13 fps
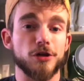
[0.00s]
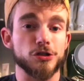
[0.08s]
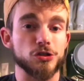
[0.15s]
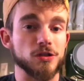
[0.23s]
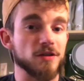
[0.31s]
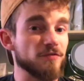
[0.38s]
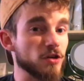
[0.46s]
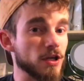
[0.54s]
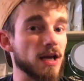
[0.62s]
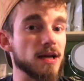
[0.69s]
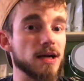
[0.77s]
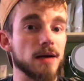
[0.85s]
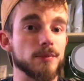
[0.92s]
largely for
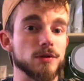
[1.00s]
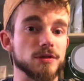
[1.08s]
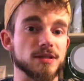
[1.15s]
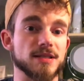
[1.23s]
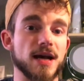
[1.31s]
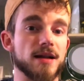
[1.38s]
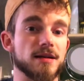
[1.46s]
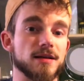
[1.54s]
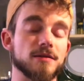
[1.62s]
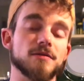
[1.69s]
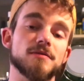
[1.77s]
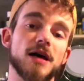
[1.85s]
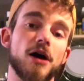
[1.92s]
gay couples at
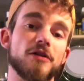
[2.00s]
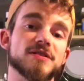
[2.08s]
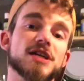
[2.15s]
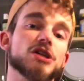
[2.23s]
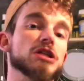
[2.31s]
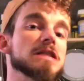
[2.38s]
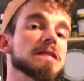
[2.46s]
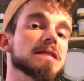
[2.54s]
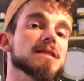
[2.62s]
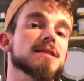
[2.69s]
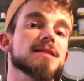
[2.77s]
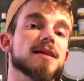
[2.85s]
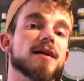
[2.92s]
a health center in
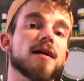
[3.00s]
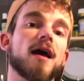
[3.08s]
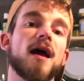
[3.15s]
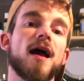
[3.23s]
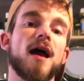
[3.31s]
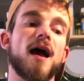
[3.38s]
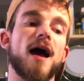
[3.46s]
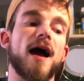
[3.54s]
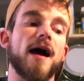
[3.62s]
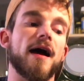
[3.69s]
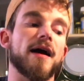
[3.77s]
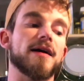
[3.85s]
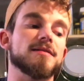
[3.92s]
DC.
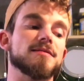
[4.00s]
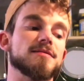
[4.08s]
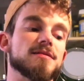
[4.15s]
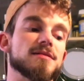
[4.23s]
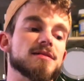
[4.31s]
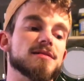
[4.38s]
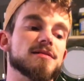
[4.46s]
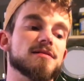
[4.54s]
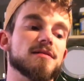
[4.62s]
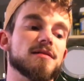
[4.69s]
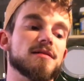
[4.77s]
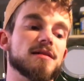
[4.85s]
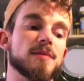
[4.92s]
And
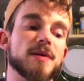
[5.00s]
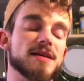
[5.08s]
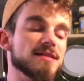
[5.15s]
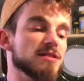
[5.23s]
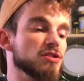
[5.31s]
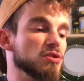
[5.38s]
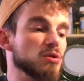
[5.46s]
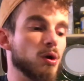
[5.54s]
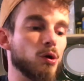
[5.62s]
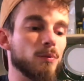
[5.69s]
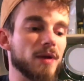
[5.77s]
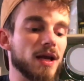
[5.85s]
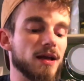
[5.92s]
he basically just
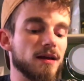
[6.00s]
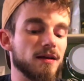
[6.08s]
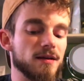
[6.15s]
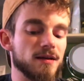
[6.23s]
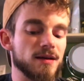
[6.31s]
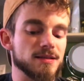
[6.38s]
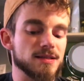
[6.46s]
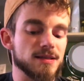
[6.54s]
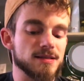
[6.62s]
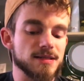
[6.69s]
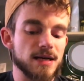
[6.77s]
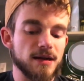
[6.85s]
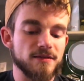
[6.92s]
told me
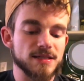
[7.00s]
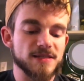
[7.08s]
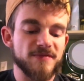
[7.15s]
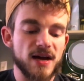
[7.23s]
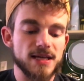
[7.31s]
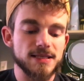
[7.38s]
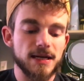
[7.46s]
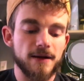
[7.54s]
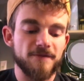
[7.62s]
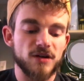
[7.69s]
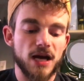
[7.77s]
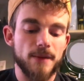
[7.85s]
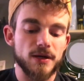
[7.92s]
it's kind of this fascinating
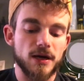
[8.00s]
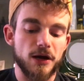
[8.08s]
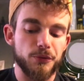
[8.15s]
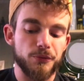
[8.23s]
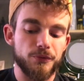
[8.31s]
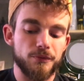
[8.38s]
phenomenon.